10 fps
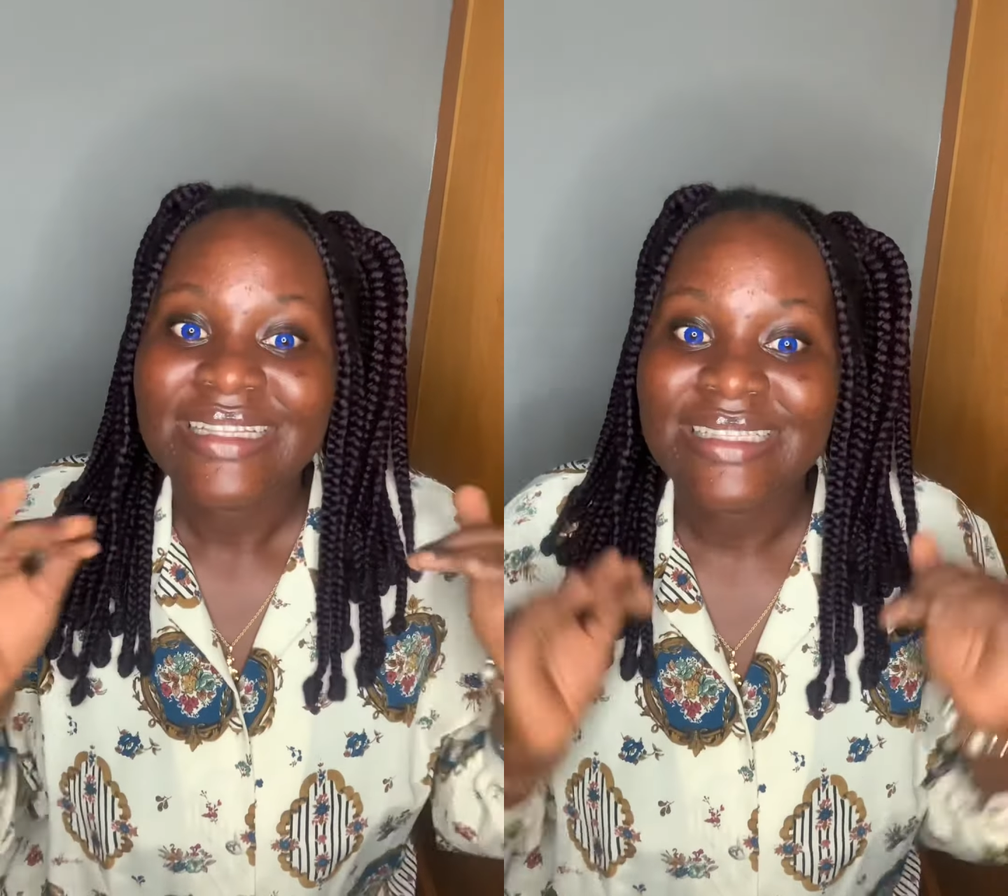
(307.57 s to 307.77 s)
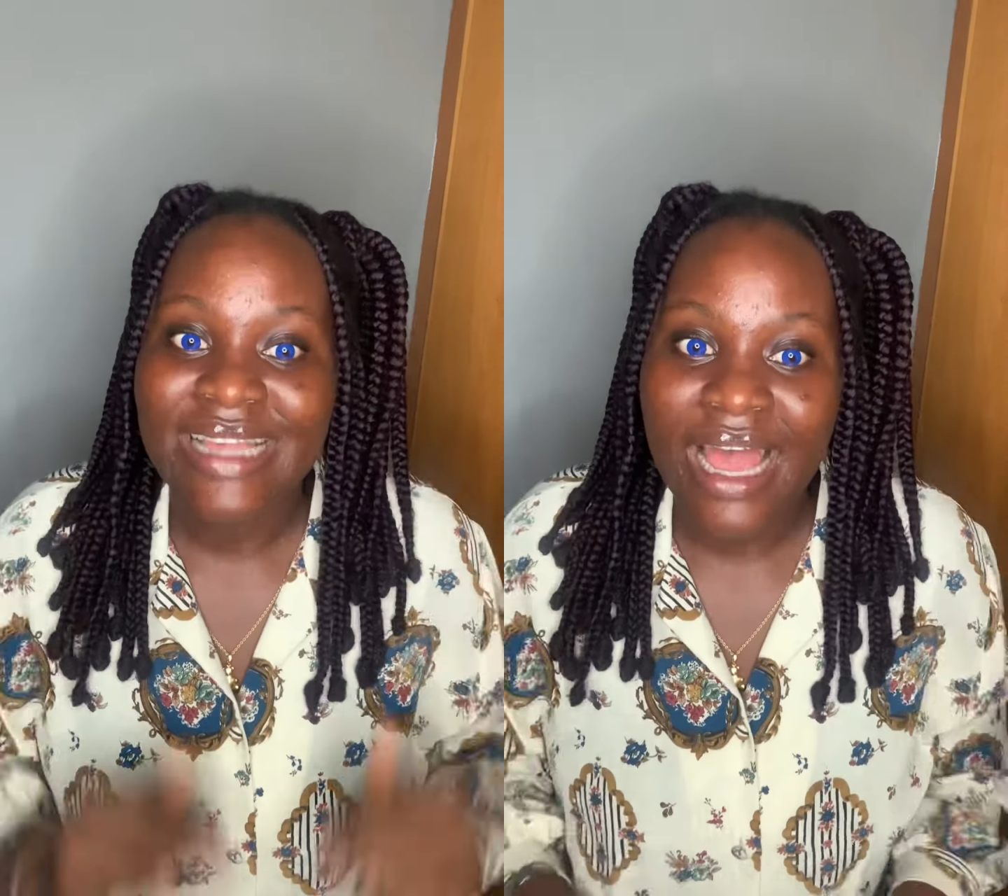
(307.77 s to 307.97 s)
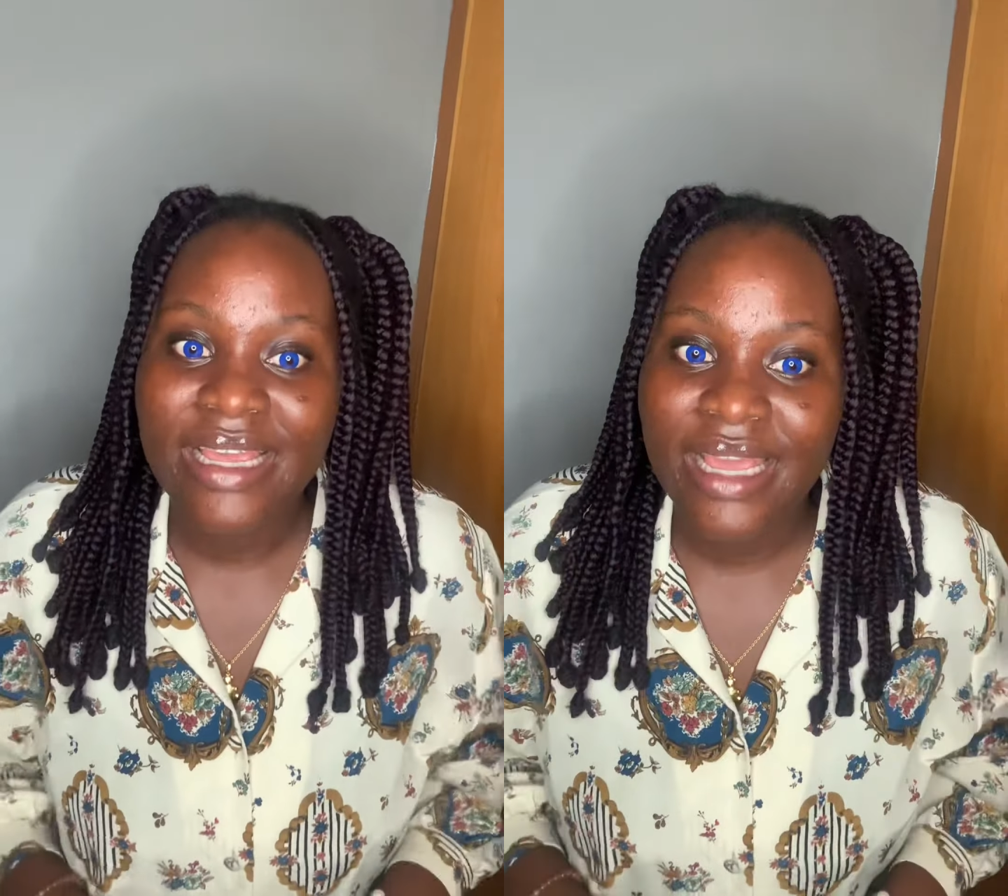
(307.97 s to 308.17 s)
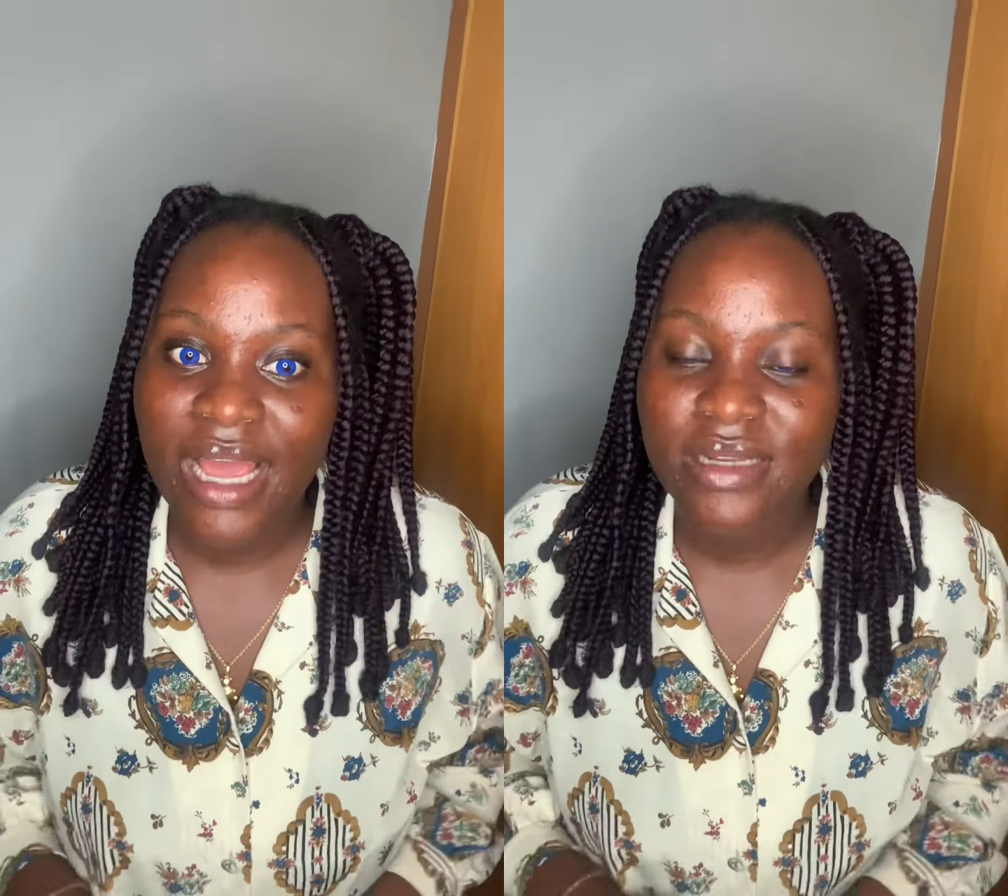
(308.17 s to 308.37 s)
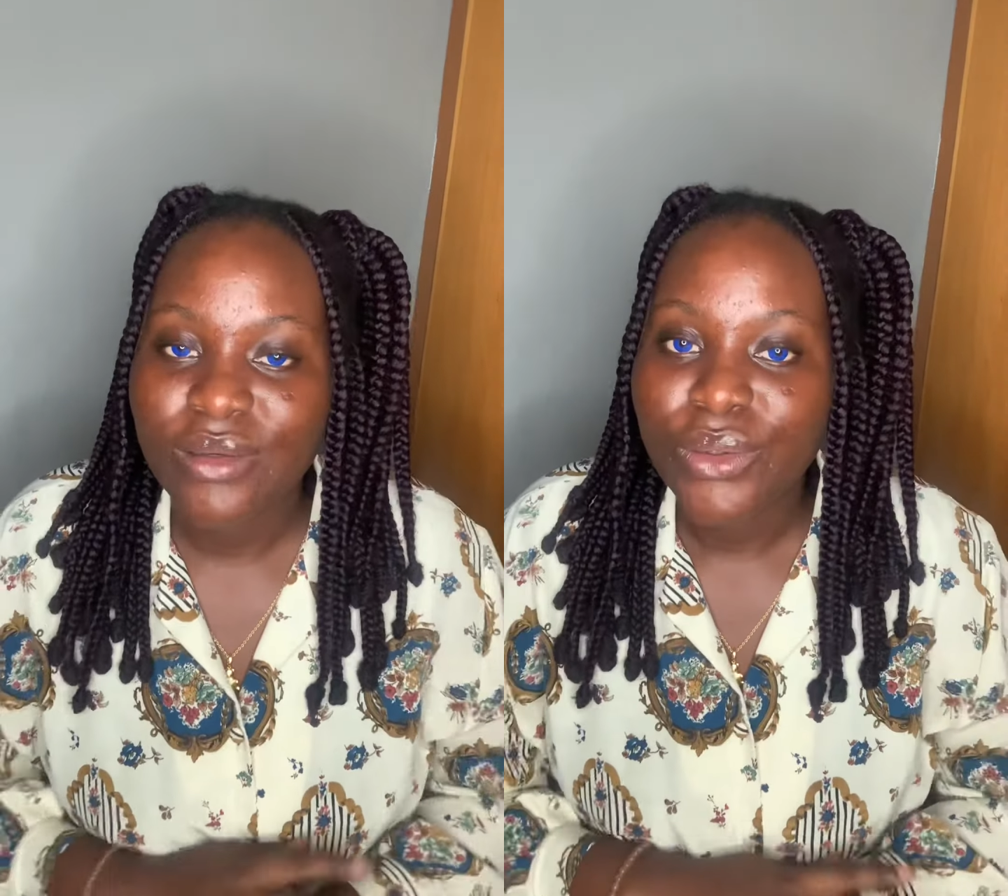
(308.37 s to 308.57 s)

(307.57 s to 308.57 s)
tired,